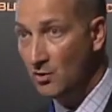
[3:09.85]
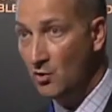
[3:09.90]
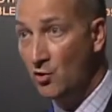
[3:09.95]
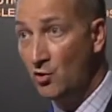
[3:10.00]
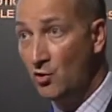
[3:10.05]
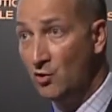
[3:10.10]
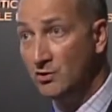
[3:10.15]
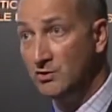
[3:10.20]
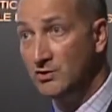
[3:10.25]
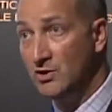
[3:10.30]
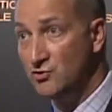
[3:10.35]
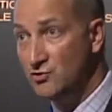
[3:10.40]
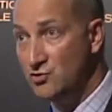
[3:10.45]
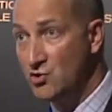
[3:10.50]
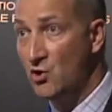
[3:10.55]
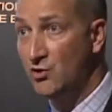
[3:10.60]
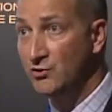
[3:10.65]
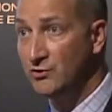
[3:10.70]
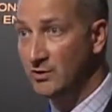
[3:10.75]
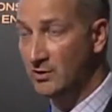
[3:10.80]
All
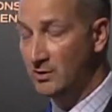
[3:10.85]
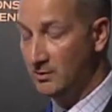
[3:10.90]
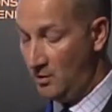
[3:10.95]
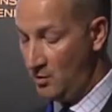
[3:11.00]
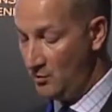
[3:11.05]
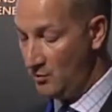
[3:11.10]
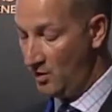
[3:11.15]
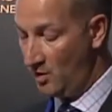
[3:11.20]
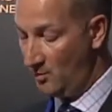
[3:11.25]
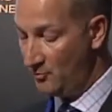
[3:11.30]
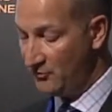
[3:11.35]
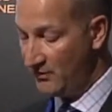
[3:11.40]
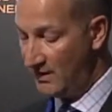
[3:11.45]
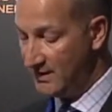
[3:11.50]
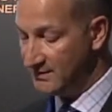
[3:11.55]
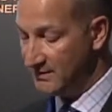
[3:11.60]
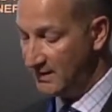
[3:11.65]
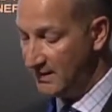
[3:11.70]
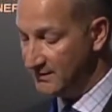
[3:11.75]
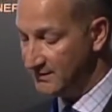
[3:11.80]

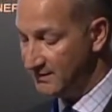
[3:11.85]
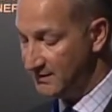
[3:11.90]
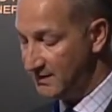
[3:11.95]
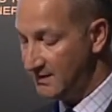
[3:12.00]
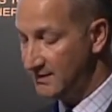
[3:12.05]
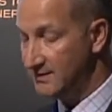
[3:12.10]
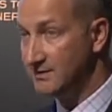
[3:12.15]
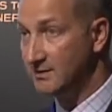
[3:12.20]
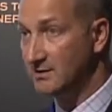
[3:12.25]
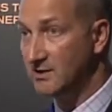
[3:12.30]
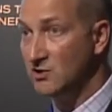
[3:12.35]
non-owner-operator entities